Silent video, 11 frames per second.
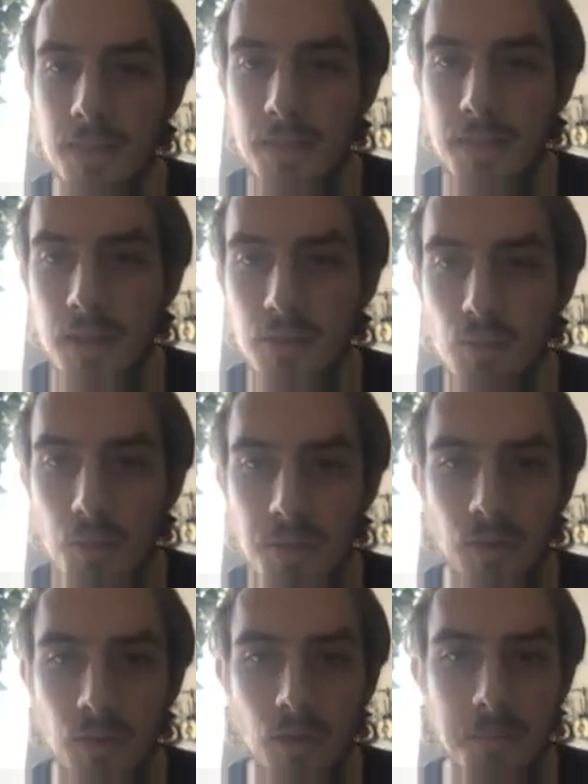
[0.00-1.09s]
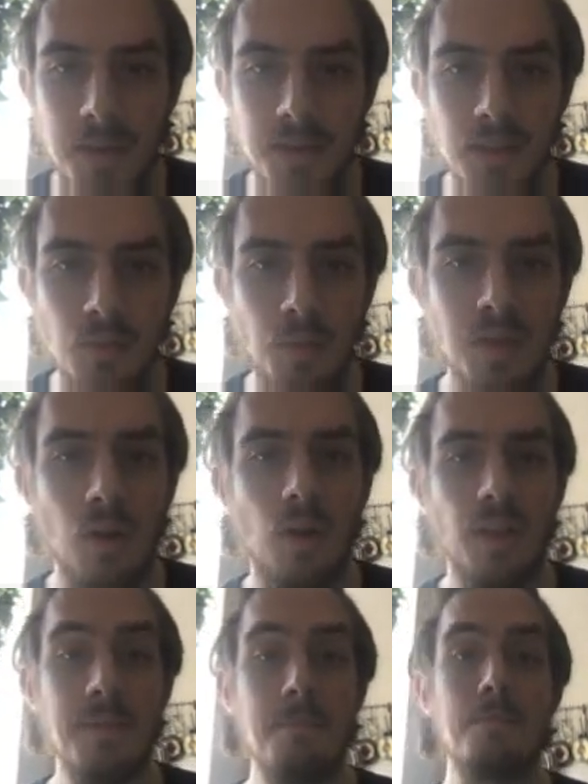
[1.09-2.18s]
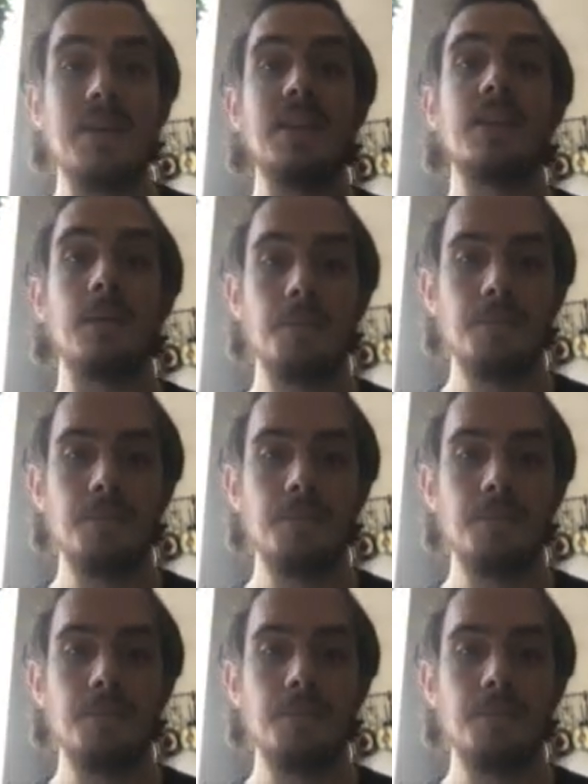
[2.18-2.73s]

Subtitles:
This rope with the little beads is what we call a medium.